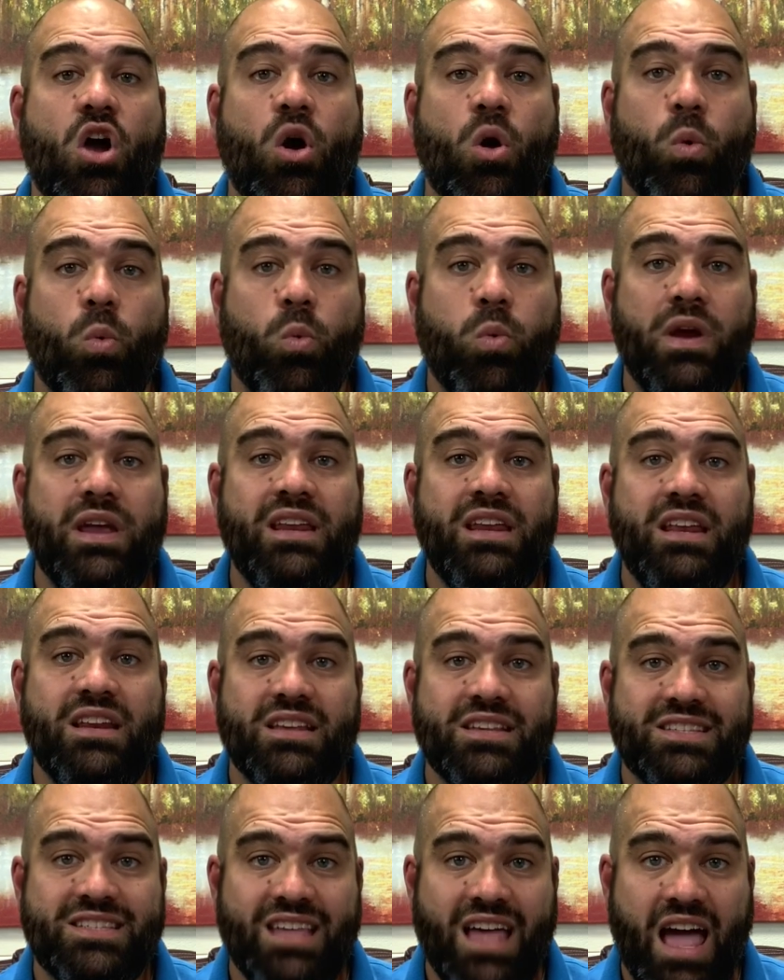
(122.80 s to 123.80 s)
We need a
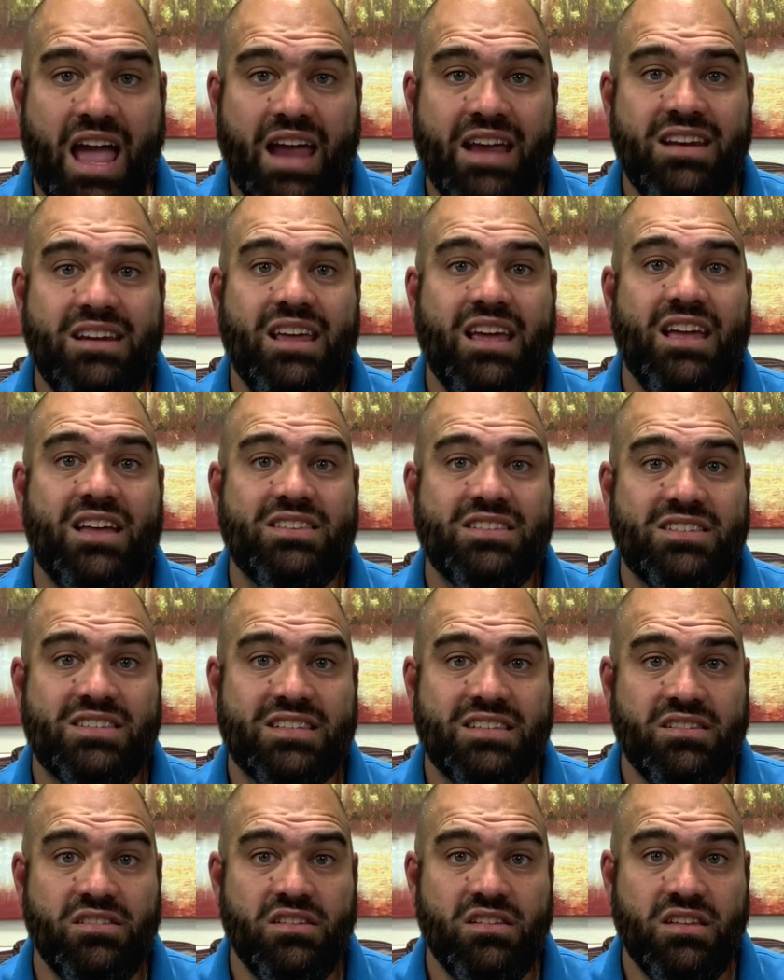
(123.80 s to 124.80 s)
signed and
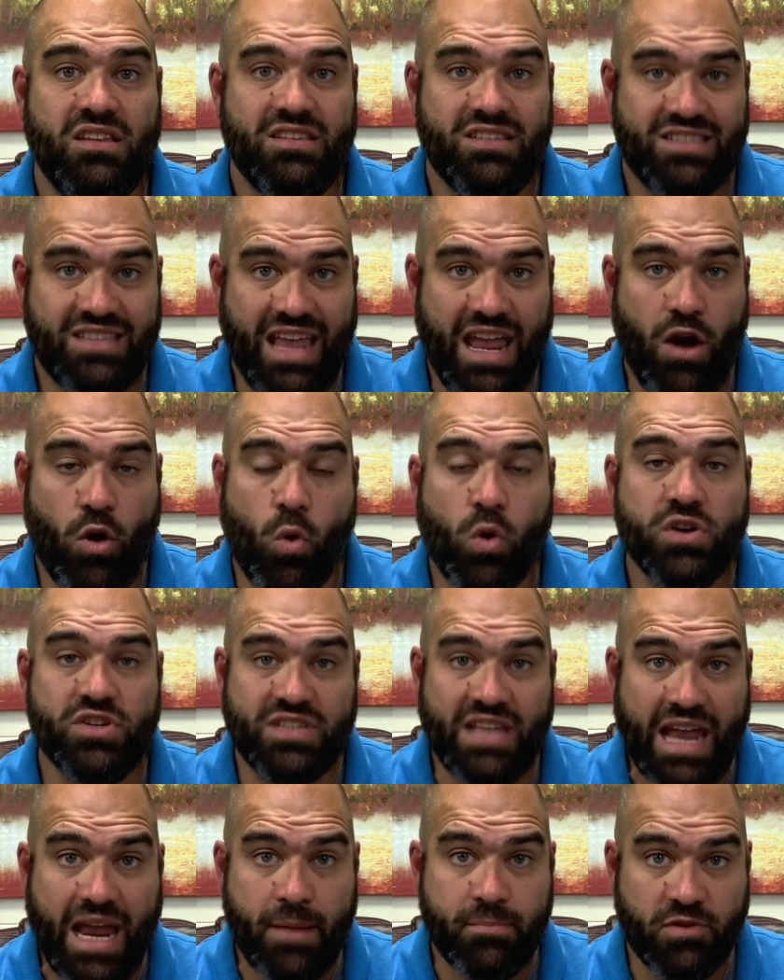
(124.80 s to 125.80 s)

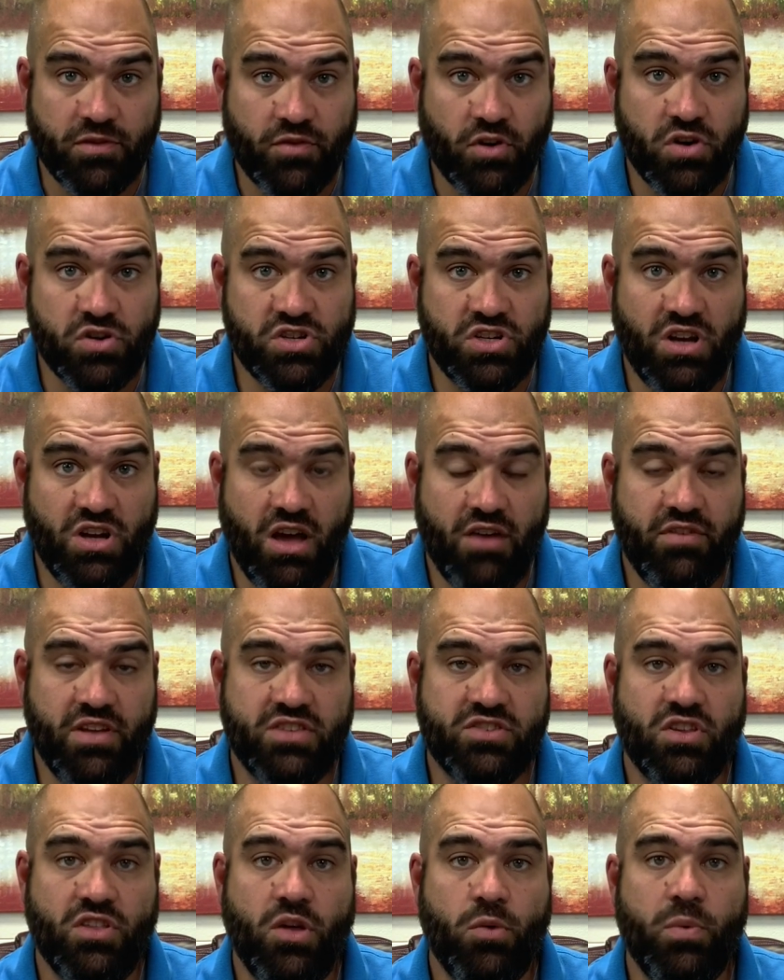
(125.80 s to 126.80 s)
stamped version of it
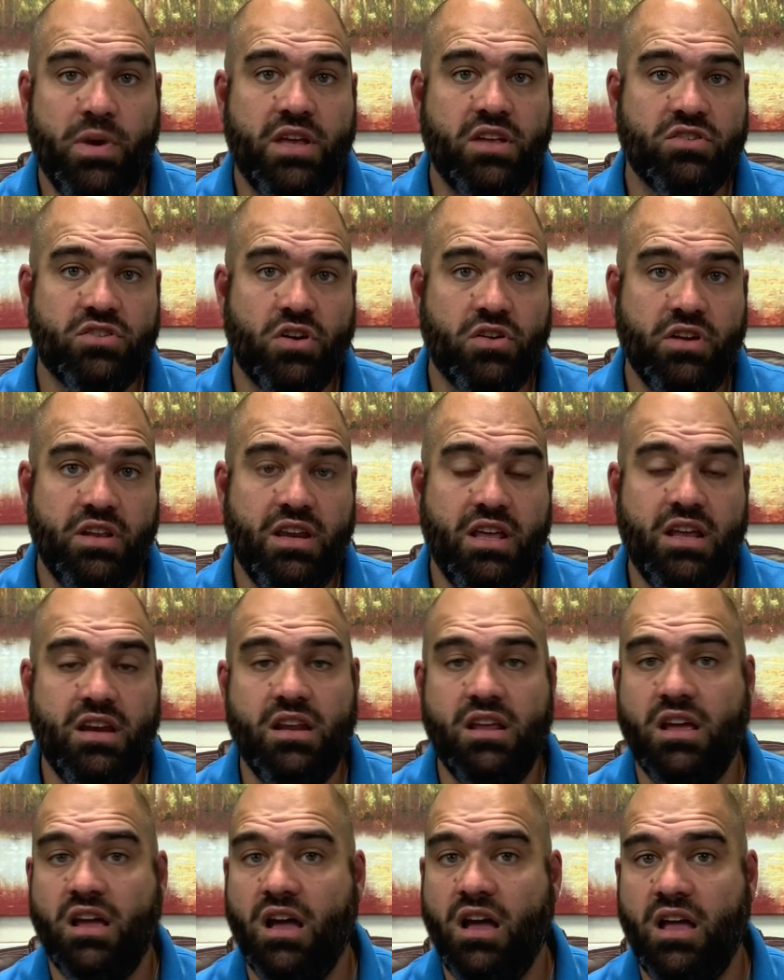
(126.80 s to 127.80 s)
so that we can turn it in.
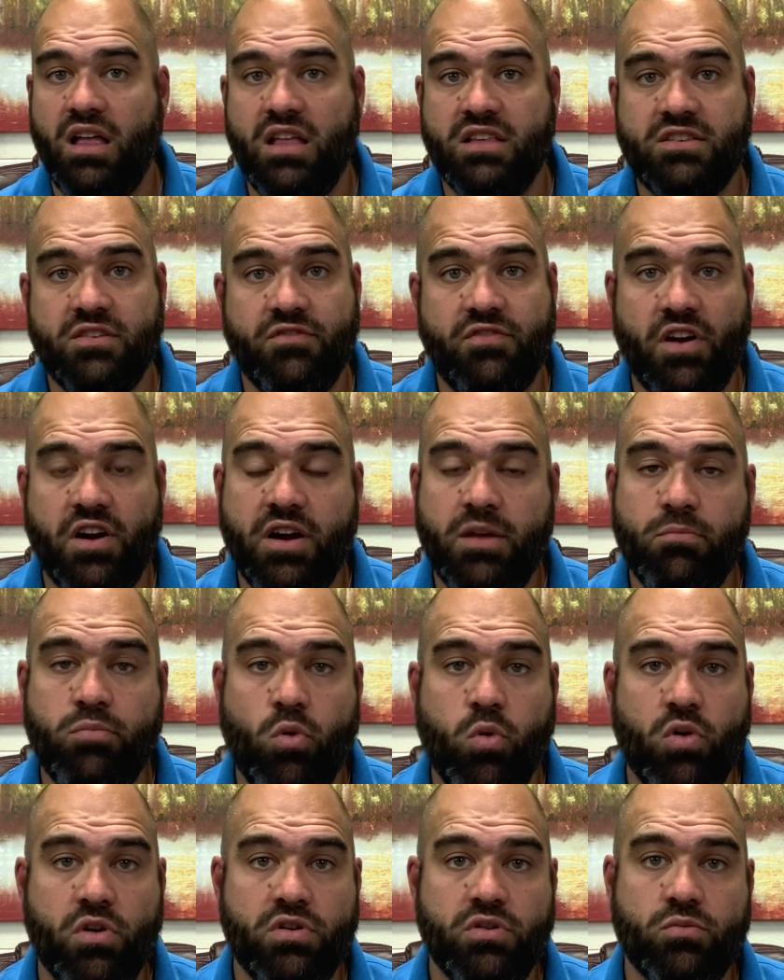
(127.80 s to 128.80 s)
It's a very
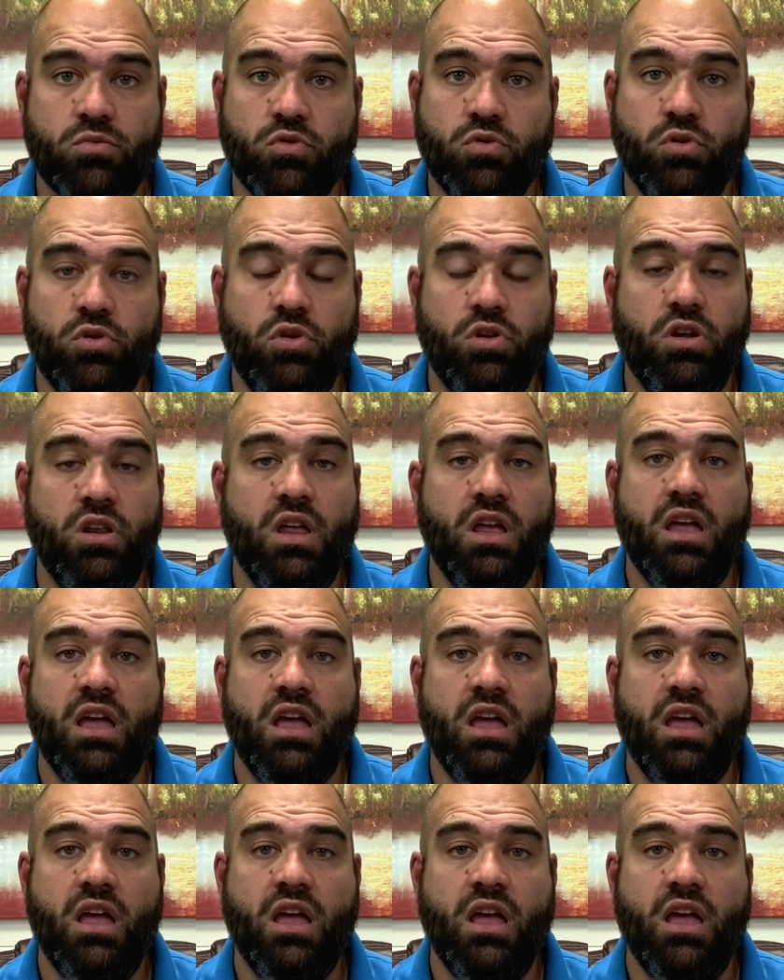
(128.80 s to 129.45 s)
important rule.